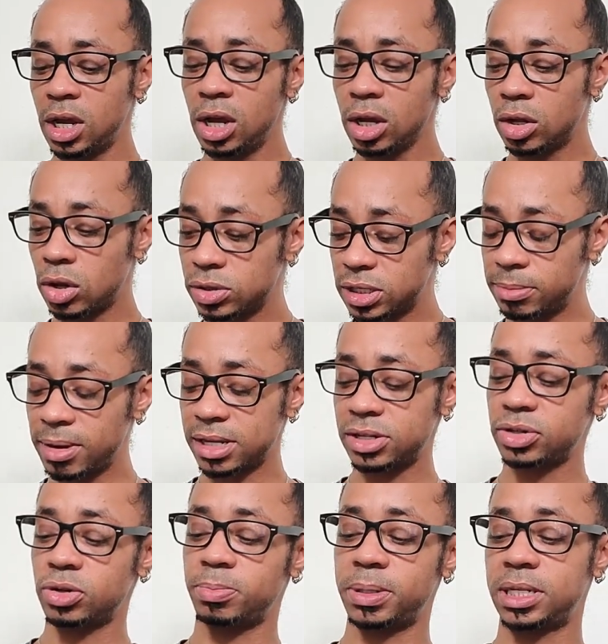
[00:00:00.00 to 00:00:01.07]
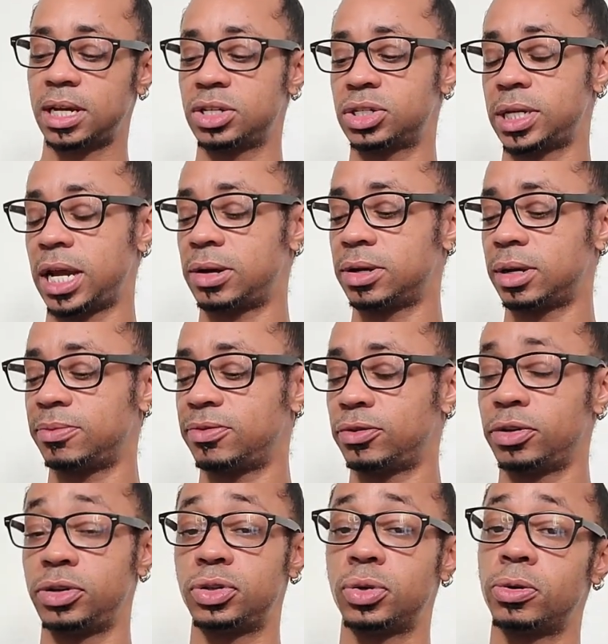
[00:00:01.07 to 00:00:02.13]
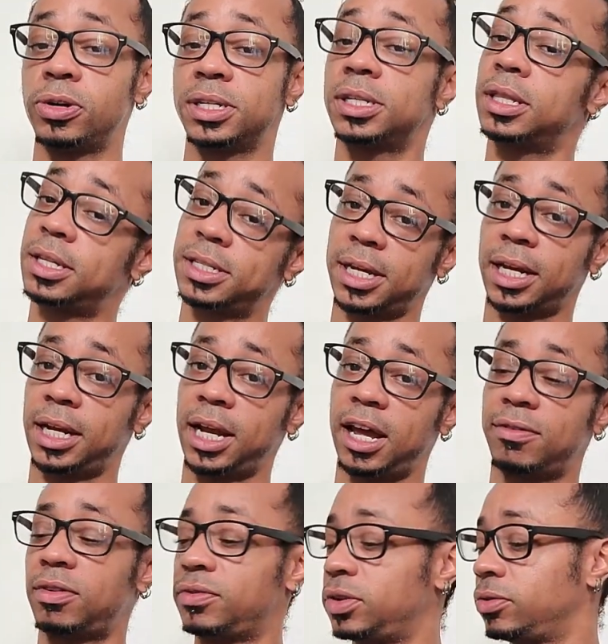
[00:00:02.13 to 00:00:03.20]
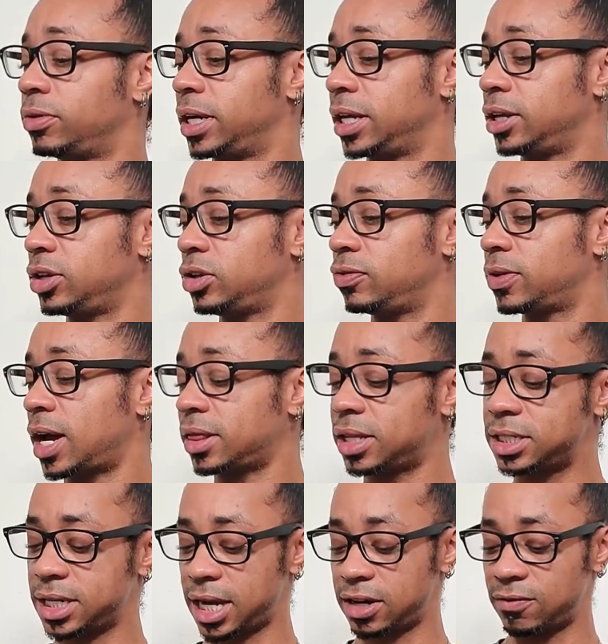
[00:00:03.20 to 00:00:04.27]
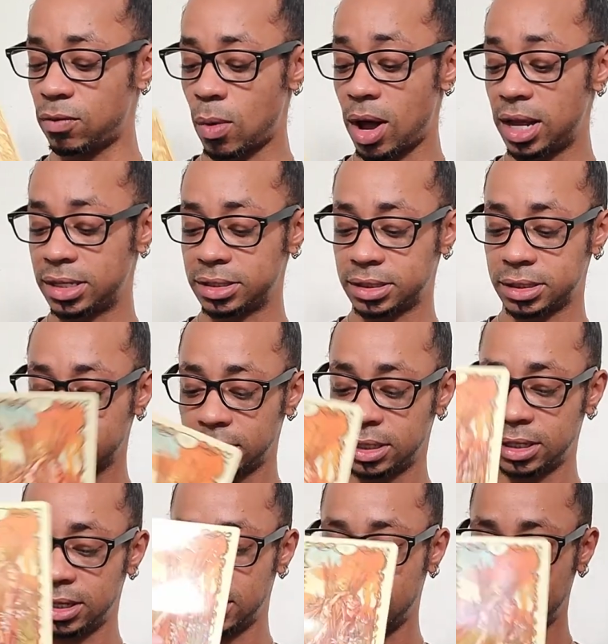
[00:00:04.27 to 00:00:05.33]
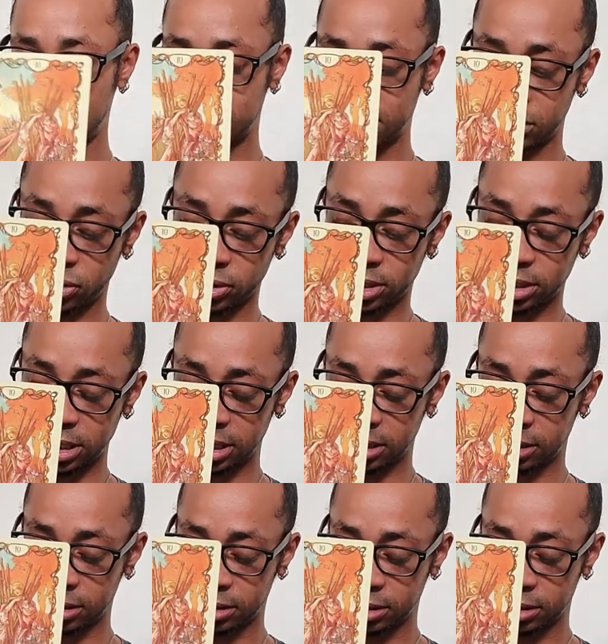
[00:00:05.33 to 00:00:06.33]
Closing message or potential outcome for you, Taurus, in the second half of your reading. You've got the Ten of Wands. That's interesting.